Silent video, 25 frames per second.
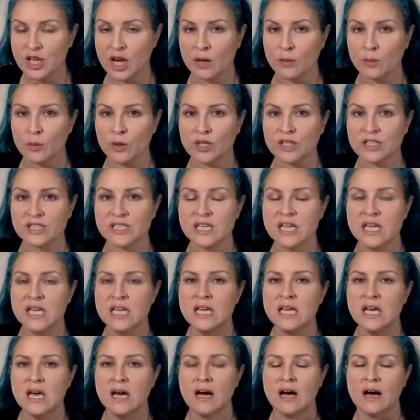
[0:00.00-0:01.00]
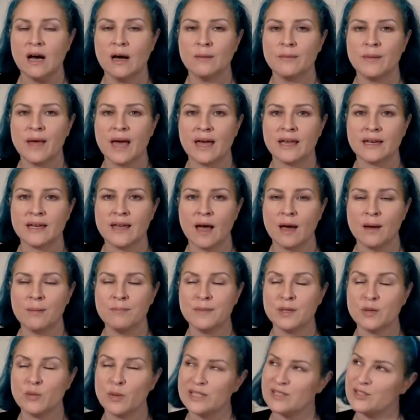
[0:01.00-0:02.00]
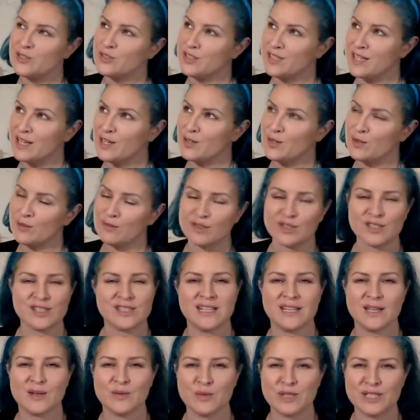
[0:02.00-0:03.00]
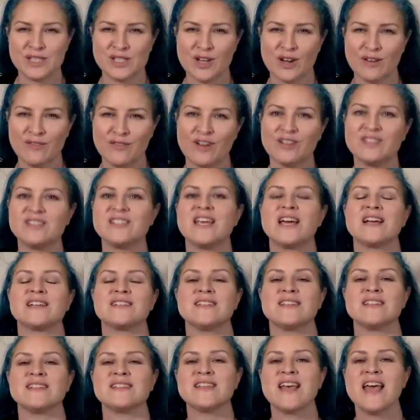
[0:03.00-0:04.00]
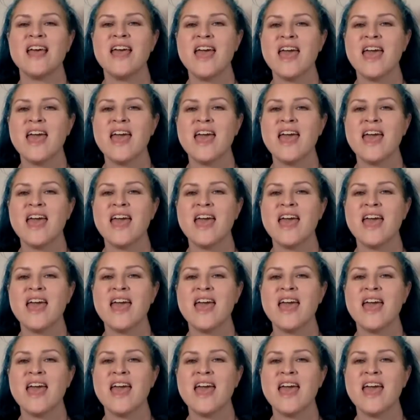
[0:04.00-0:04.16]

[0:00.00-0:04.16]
I worked at Midwestern State University in Wichita Falls, Texas,